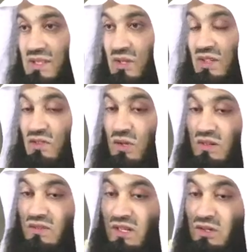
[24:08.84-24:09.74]
So if you're
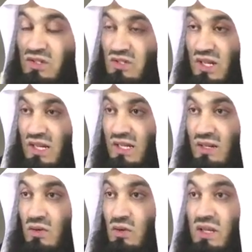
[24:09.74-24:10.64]
living in
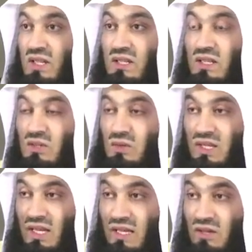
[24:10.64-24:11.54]
Australia or in the
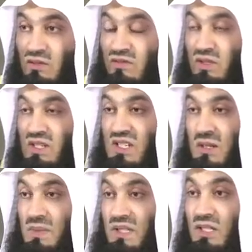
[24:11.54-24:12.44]
UK, or for
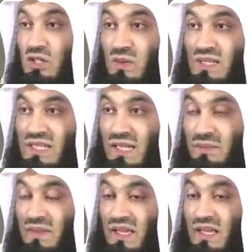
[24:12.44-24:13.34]
example in
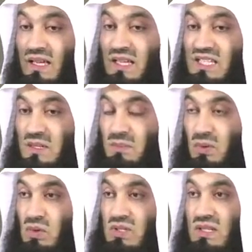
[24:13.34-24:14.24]
USA, it's
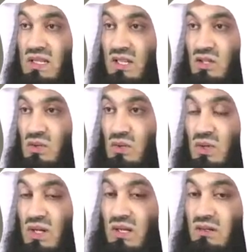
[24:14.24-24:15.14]
important that
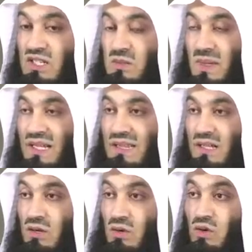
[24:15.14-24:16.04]
you respect
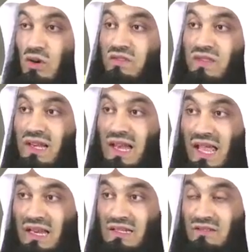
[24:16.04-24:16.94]
the law of the
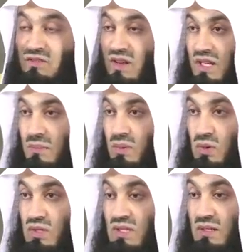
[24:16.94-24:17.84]
land. Very
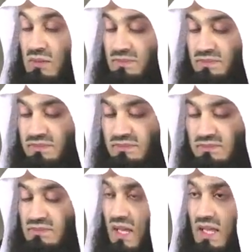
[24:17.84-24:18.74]
important. And
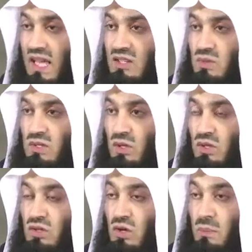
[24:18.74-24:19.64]
that will
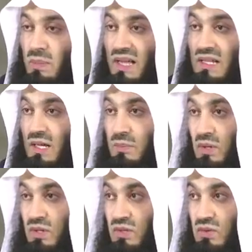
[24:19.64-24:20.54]
not compel
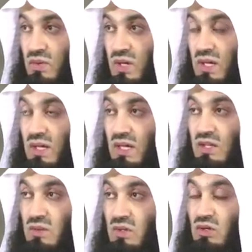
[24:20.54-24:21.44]
upon you,
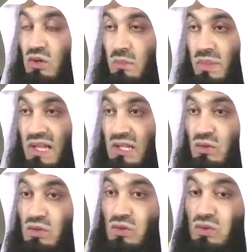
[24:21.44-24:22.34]
it will not compel
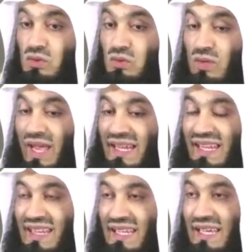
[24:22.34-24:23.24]
you to do
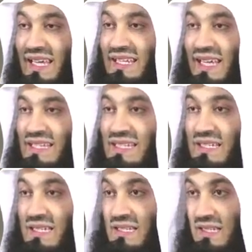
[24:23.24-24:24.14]
anything
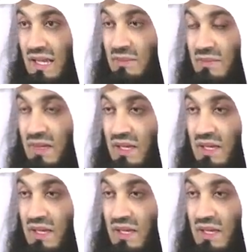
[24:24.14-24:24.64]
against Islam.